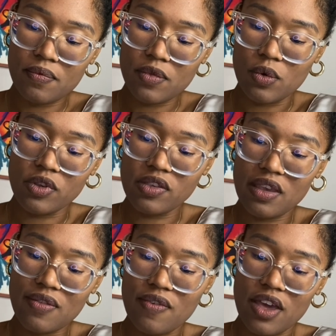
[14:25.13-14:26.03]
What's the
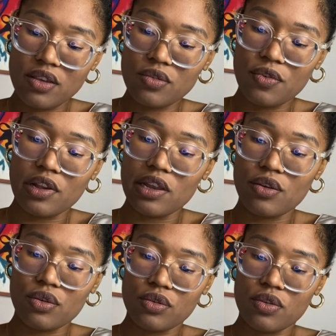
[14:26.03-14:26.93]
advice for
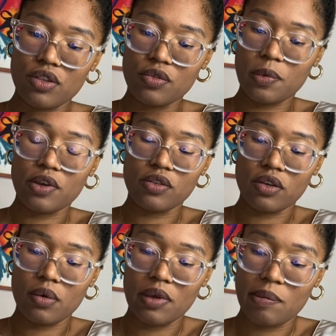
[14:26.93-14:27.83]
Leos for this person
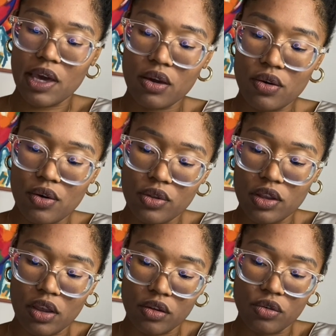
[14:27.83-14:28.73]
coming back around in
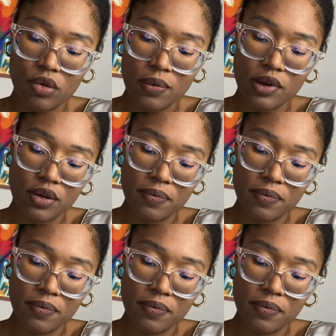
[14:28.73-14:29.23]
October?